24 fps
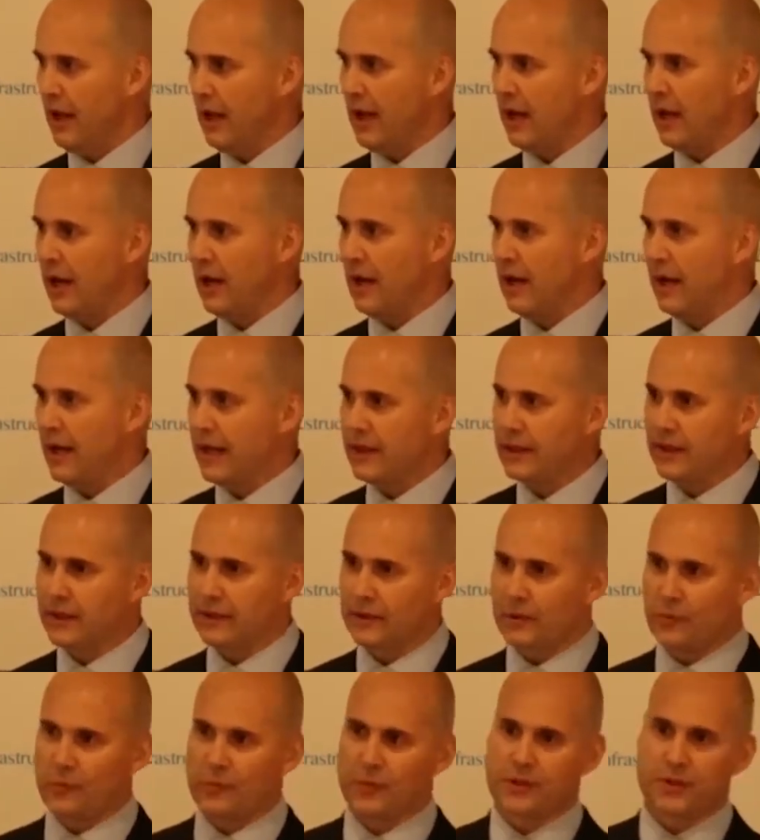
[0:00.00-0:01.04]
and
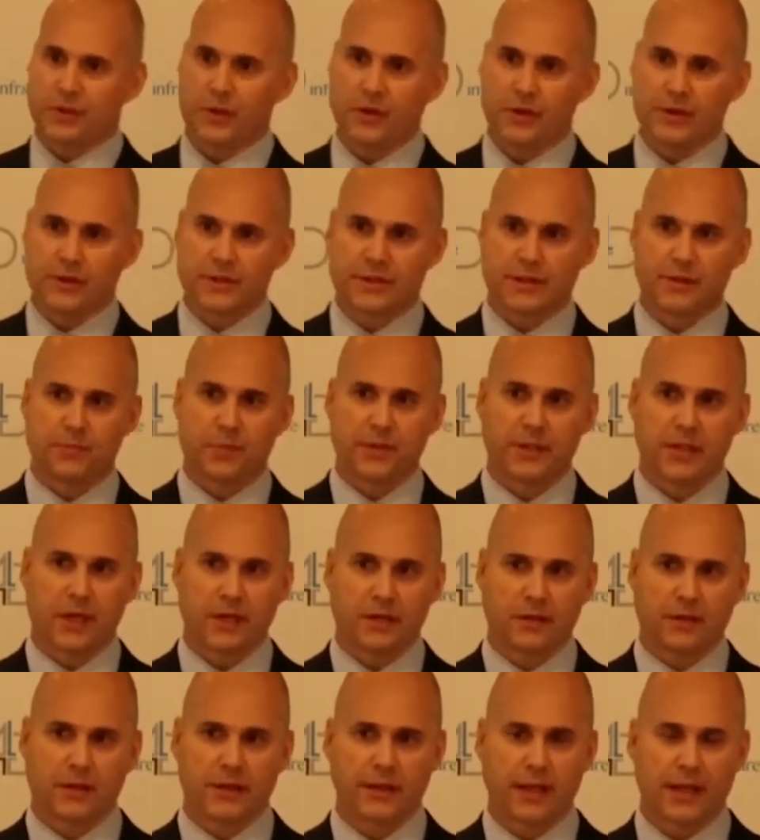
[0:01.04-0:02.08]
the returns that
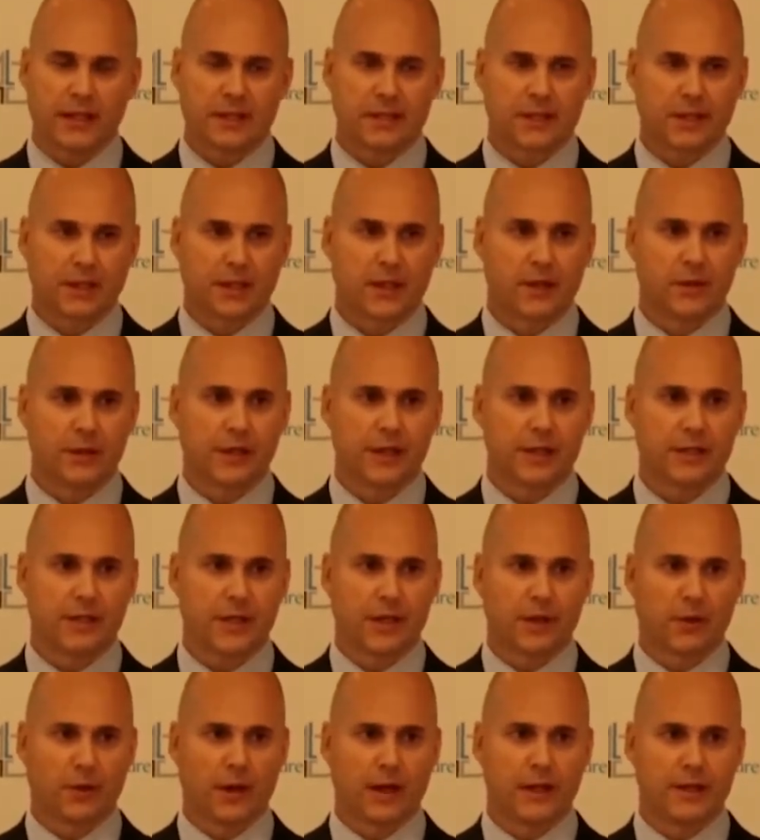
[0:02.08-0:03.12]
potentially that security
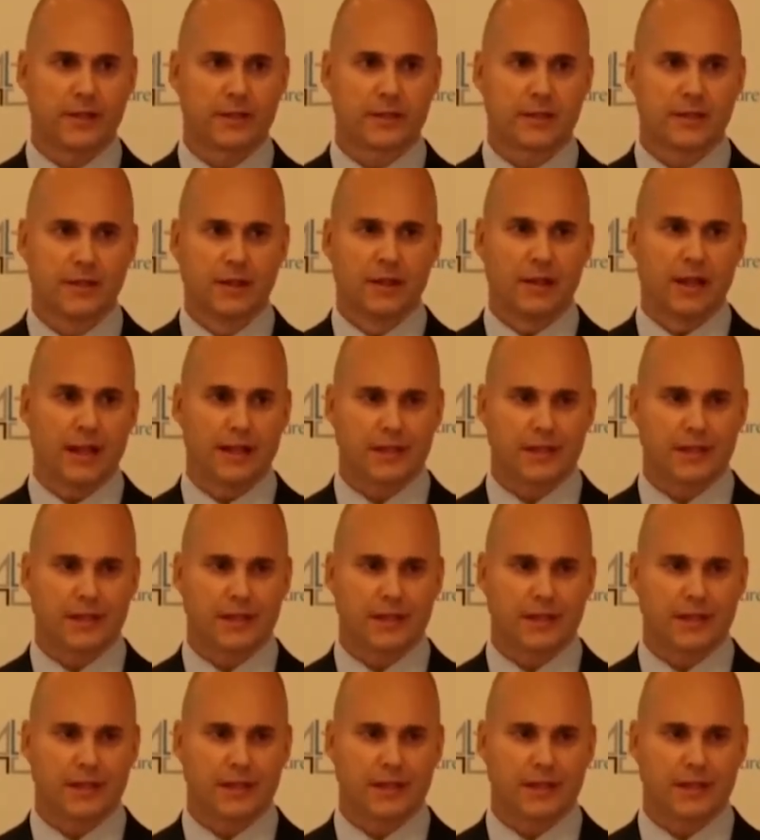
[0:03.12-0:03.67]
generates.